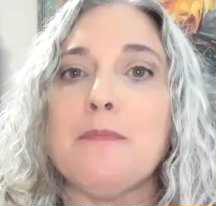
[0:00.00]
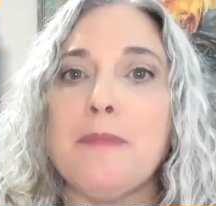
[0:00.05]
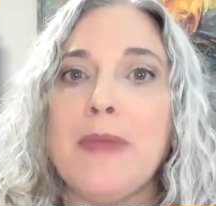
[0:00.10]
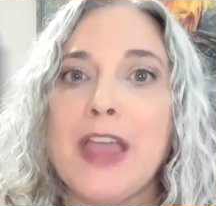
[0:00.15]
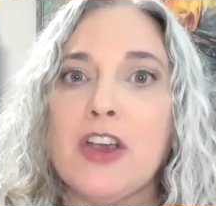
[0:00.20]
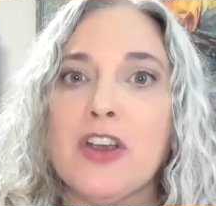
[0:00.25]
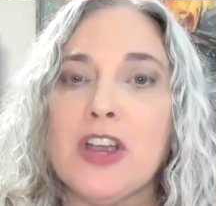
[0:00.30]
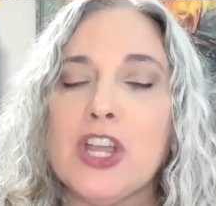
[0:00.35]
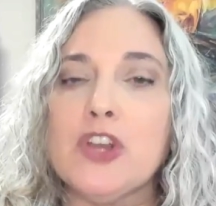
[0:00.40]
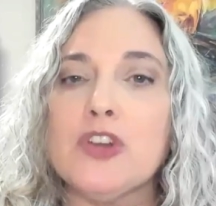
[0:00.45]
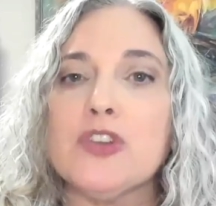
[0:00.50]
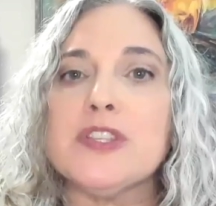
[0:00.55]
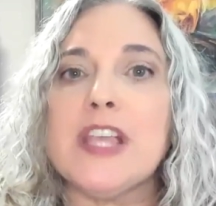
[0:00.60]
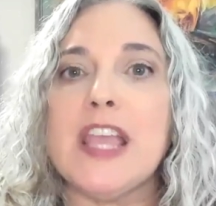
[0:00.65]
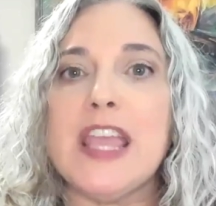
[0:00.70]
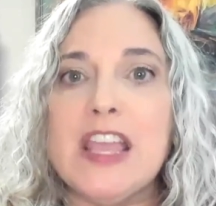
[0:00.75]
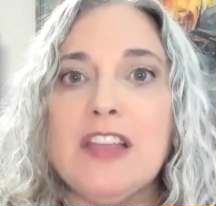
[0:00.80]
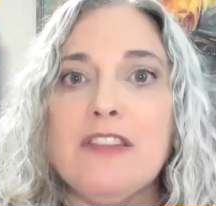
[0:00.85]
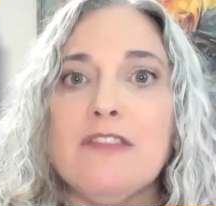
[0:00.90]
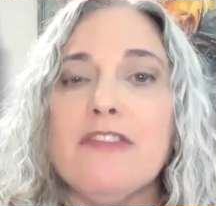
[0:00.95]
barriers
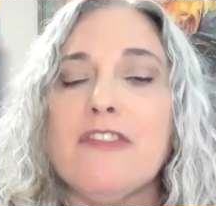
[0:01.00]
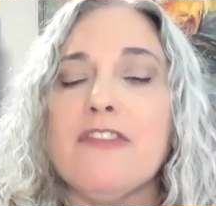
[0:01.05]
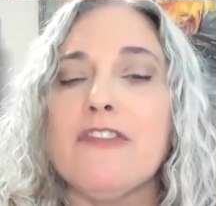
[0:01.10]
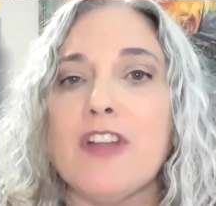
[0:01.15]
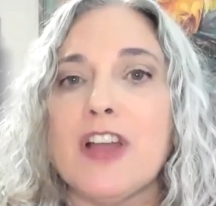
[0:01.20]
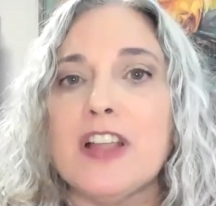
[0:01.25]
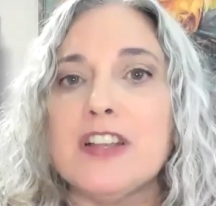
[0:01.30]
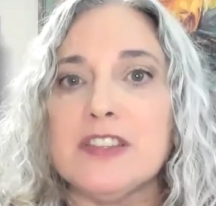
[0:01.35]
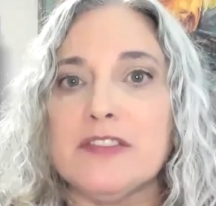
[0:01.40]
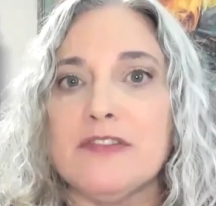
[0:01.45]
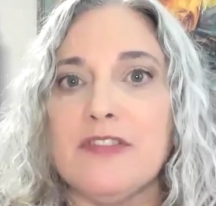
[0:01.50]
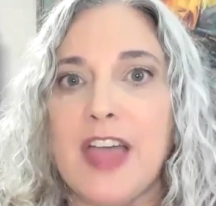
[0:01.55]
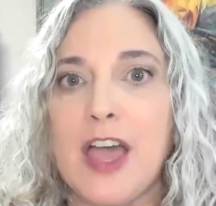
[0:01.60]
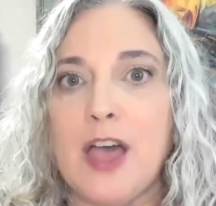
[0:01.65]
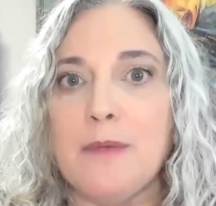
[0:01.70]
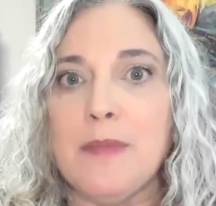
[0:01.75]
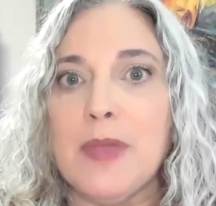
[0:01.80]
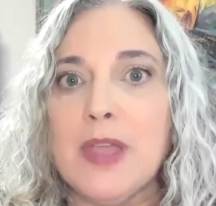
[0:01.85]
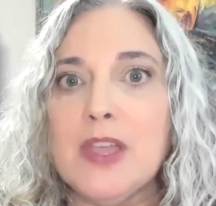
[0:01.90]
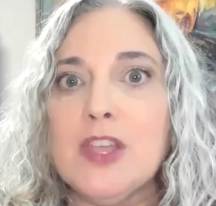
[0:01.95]
in front of
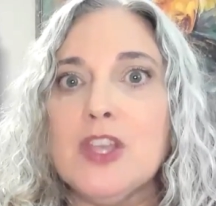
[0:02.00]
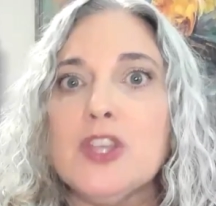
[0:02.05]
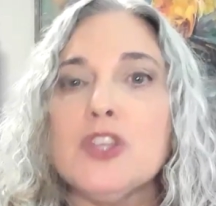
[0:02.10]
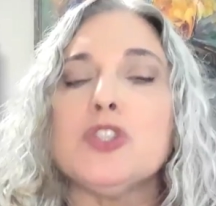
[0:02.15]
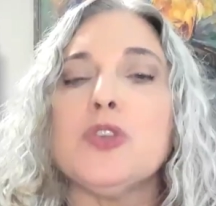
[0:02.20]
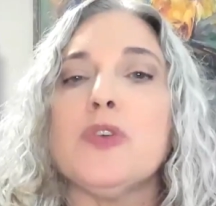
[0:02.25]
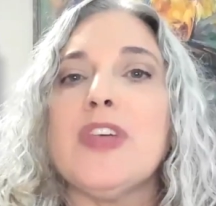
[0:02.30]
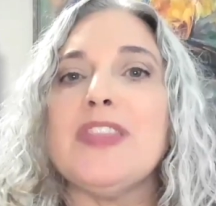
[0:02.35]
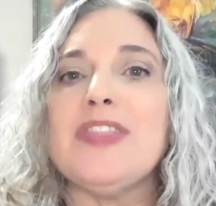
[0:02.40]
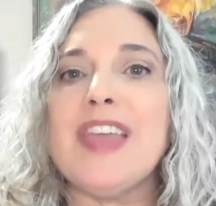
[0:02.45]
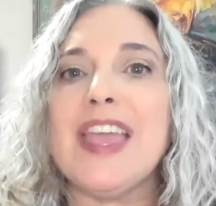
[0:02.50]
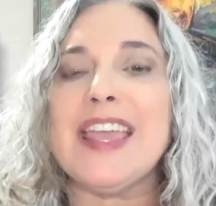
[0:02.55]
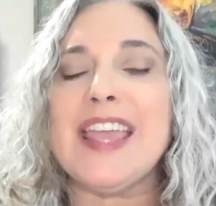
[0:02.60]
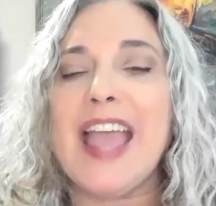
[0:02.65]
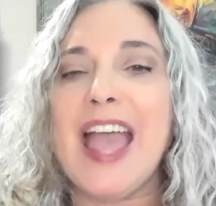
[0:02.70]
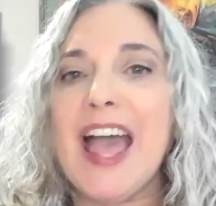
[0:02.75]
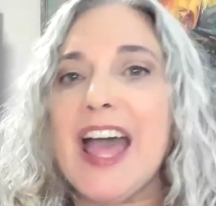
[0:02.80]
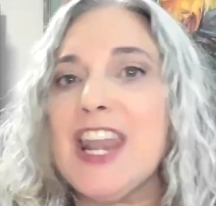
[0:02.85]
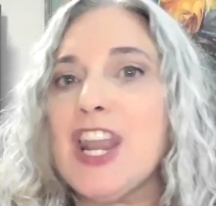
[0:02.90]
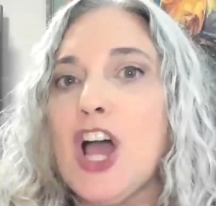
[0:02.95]
them so that they
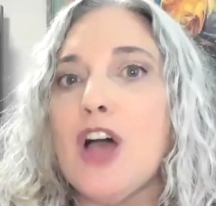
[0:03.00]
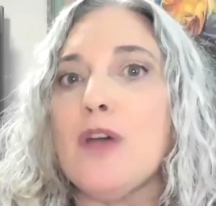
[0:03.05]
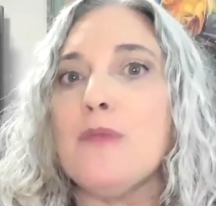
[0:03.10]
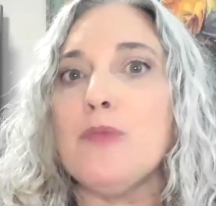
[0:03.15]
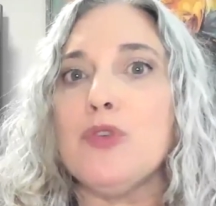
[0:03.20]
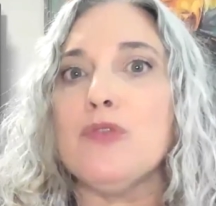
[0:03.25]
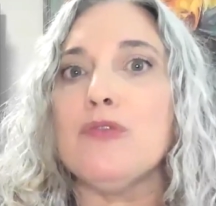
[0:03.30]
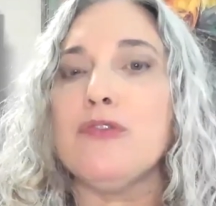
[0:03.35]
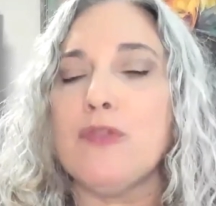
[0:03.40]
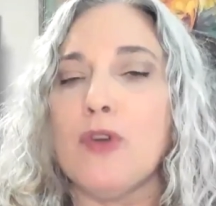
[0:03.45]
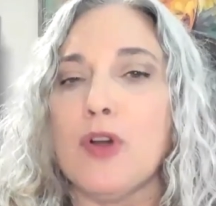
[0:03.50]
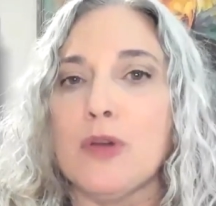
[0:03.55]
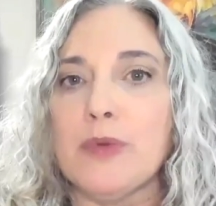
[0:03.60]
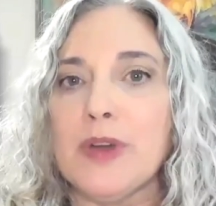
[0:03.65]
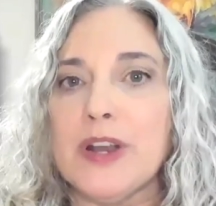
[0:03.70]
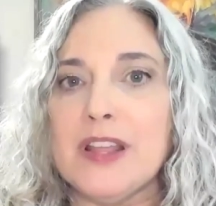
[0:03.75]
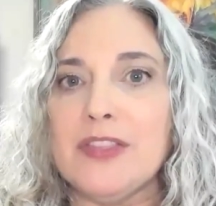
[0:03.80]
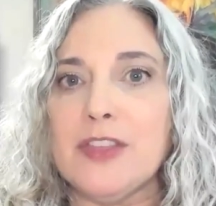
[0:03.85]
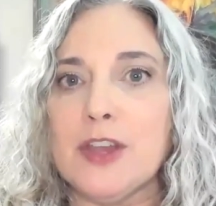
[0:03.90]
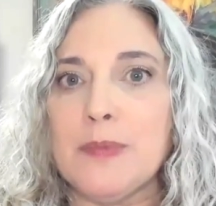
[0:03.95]
cannot move
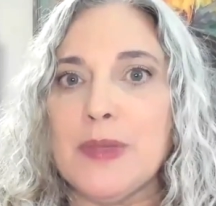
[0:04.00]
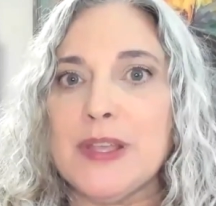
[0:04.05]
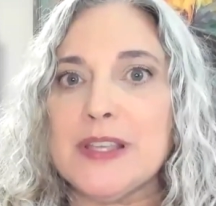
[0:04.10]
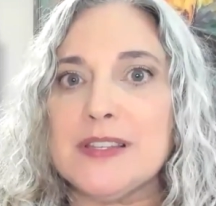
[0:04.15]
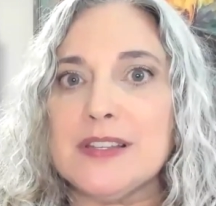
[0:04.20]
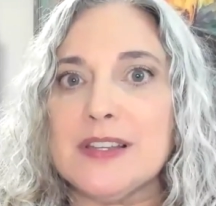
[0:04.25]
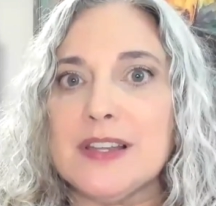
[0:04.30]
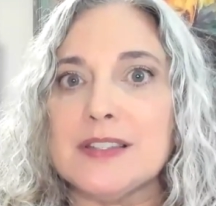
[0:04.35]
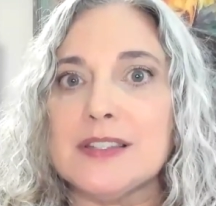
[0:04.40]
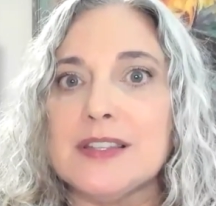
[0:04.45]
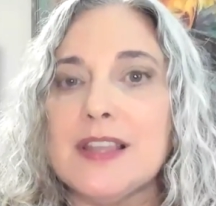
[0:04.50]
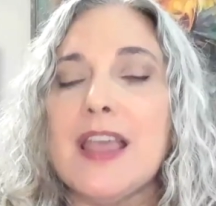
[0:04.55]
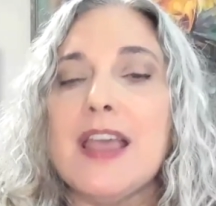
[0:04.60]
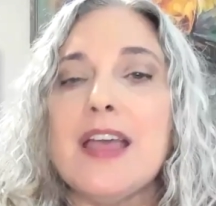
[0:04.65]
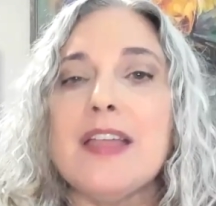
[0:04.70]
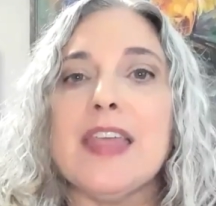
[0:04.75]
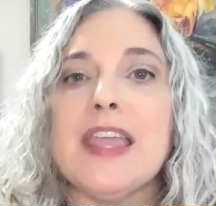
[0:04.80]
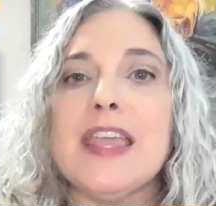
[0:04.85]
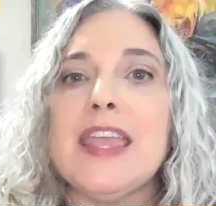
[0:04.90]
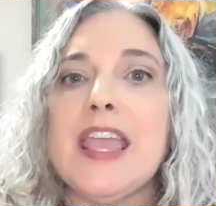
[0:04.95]
forward in their business.
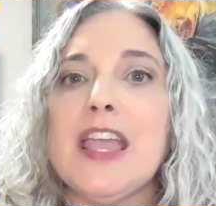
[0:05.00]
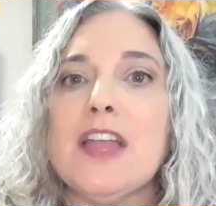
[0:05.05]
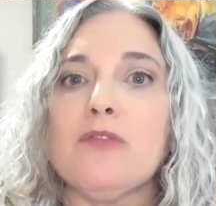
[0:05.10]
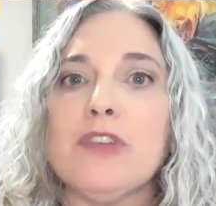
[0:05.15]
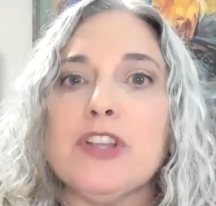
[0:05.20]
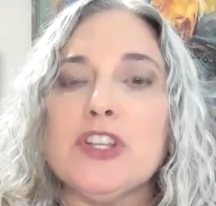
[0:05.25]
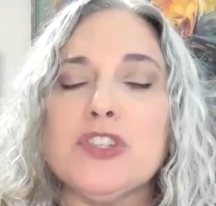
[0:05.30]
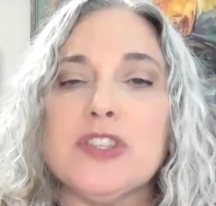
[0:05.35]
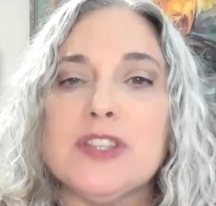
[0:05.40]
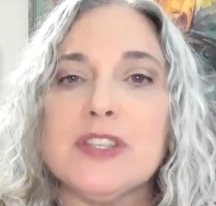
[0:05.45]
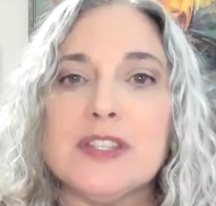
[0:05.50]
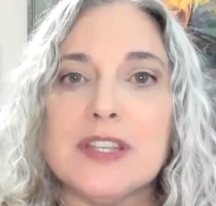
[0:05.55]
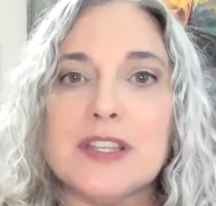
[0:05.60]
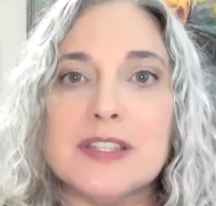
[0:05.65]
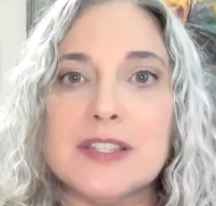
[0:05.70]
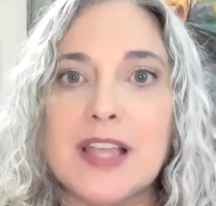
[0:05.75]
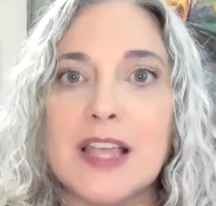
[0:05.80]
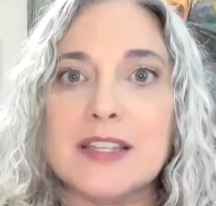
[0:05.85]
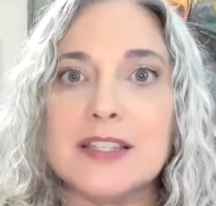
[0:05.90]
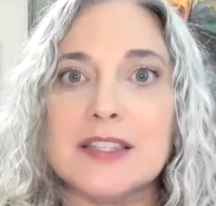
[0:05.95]
They can't reach the
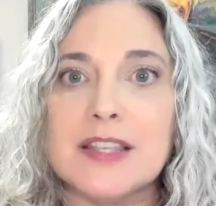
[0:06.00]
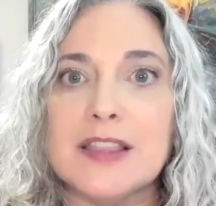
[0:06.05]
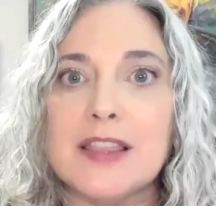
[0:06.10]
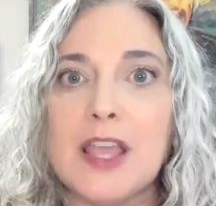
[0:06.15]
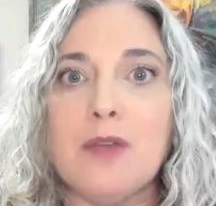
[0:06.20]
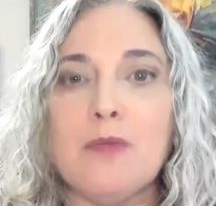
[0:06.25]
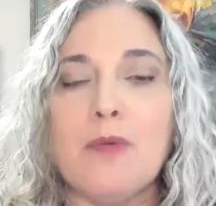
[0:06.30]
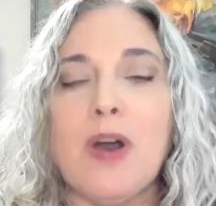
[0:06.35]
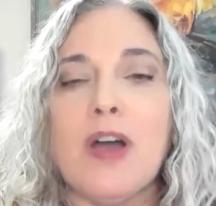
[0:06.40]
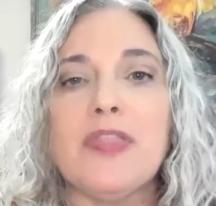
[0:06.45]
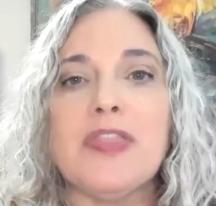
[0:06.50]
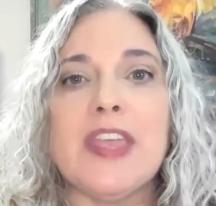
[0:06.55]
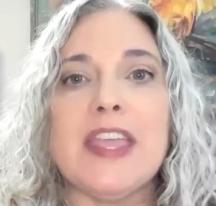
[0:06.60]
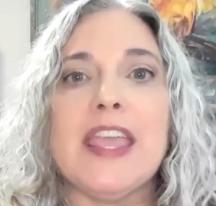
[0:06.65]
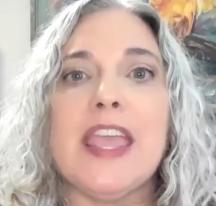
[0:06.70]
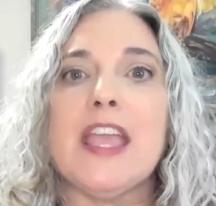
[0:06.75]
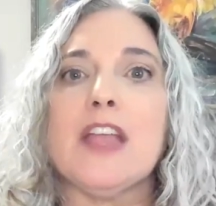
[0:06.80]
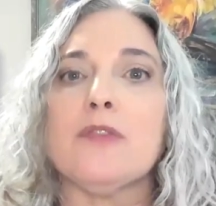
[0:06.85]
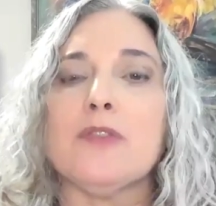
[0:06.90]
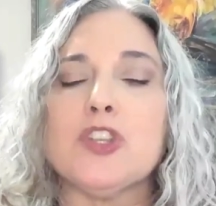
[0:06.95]
success that they want. They
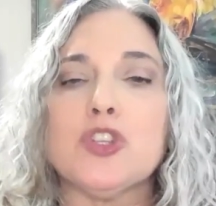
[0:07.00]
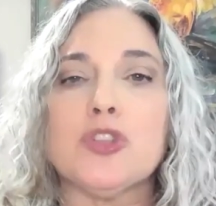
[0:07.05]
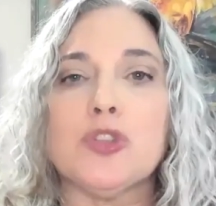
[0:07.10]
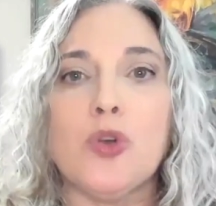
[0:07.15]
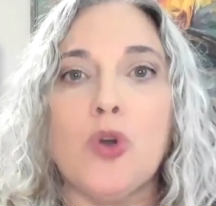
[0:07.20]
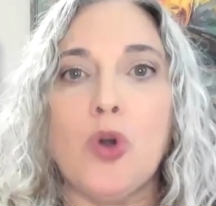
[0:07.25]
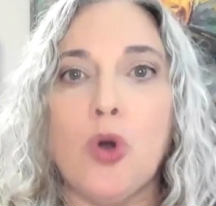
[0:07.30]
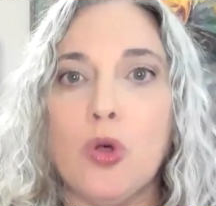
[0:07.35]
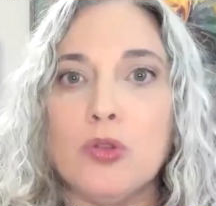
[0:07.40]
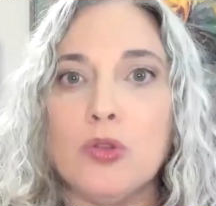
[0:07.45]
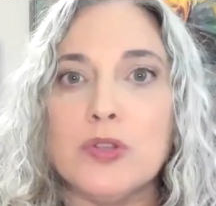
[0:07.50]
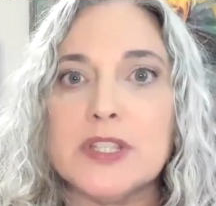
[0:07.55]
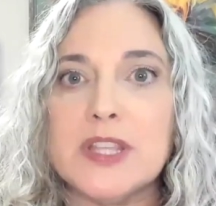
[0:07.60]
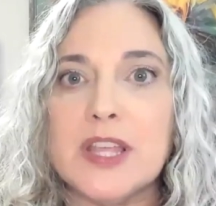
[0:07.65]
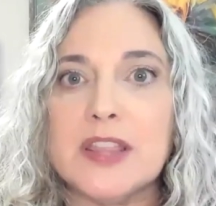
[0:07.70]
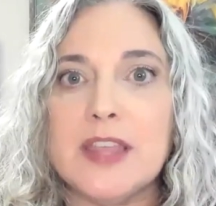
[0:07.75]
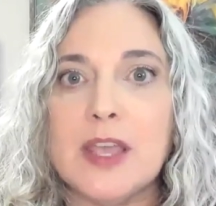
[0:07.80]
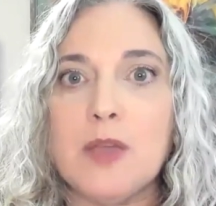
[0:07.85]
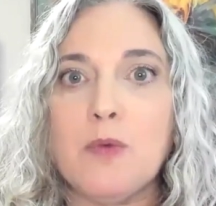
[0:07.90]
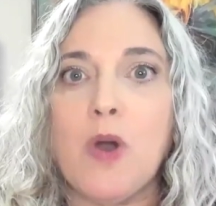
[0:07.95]
can't reach the goals
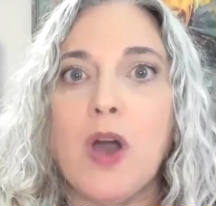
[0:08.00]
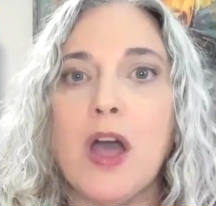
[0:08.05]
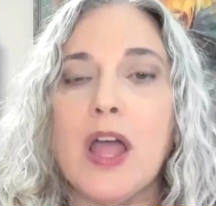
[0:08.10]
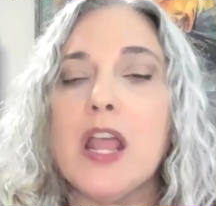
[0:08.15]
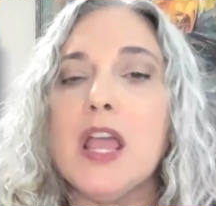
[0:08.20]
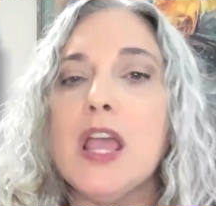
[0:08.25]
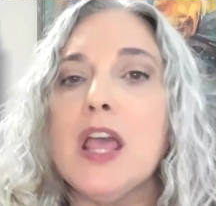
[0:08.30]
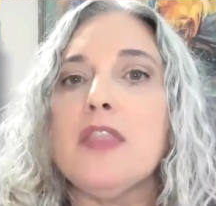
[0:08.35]
that they want.